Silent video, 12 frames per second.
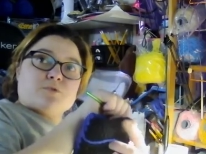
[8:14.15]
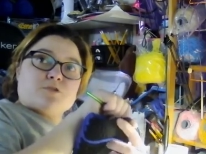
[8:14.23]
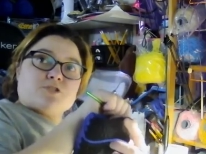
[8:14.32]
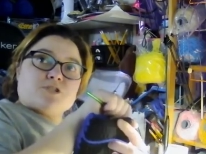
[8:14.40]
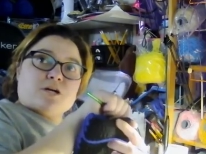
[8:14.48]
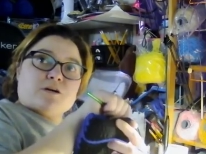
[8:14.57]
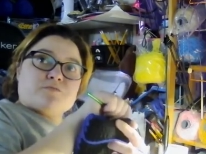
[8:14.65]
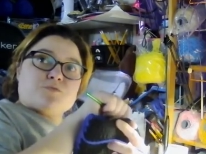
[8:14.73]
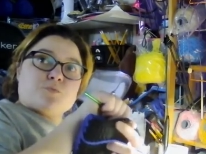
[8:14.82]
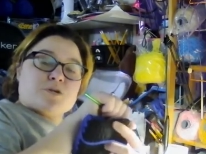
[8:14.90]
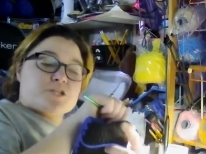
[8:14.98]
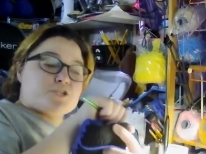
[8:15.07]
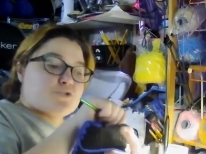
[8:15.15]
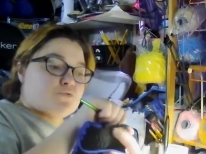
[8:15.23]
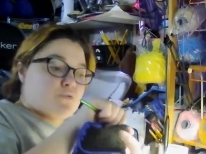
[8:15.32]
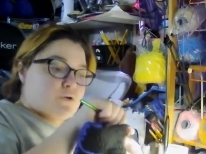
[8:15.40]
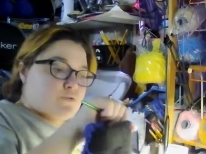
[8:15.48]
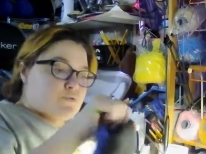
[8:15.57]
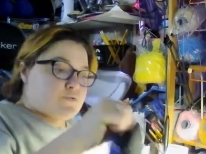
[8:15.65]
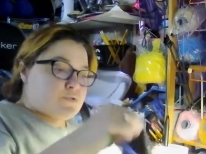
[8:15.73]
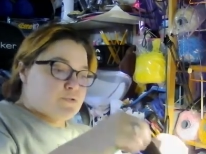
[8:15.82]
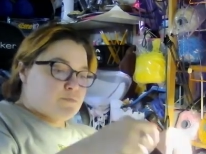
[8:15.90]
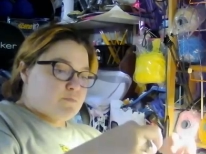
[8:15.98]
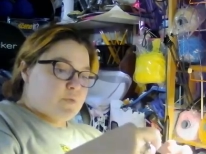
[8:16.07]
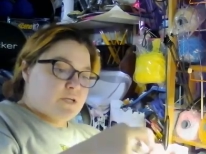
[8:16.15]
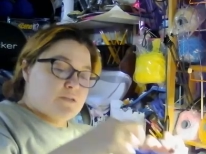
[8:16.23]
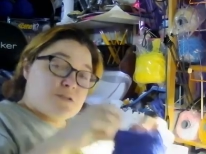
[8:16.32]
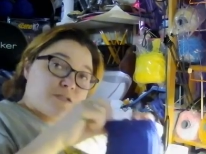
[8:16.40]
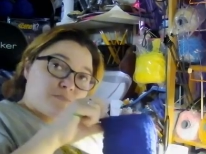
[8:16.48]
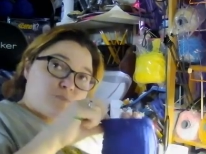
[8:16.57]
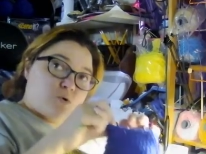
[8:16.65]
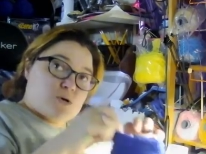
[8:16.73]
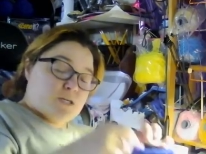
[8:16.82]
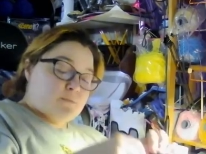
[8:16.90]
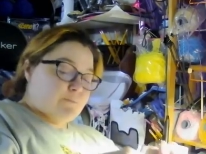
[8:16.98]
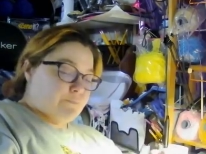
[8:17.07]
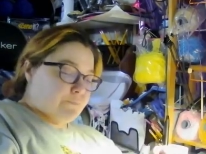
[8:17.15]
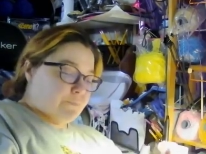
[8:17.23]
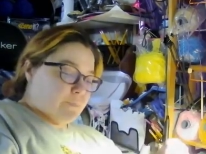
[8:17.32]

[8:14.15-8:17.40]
you should have 22 rows by this point.